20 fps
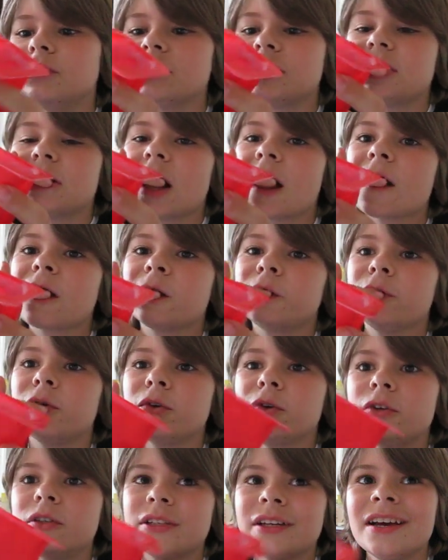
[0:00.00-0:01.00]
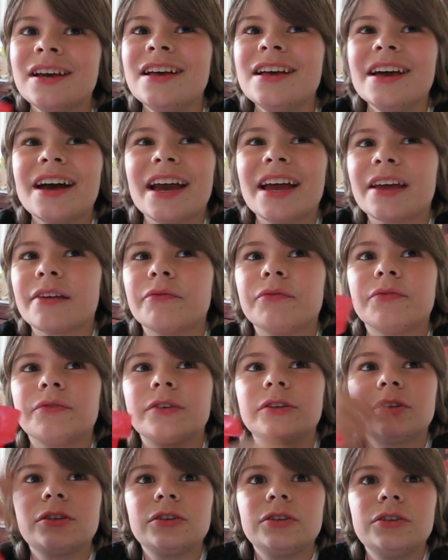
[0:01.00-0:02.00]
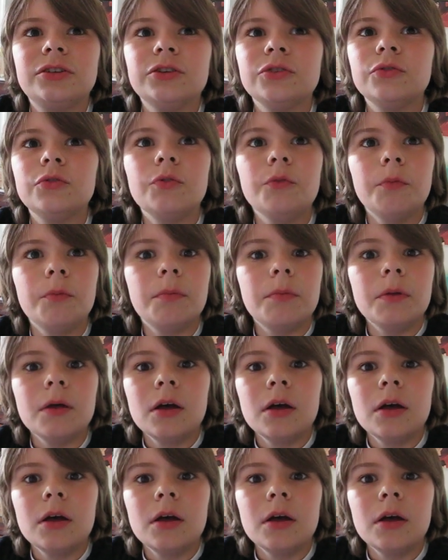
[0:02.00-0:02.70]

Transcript: Star Wars, I have two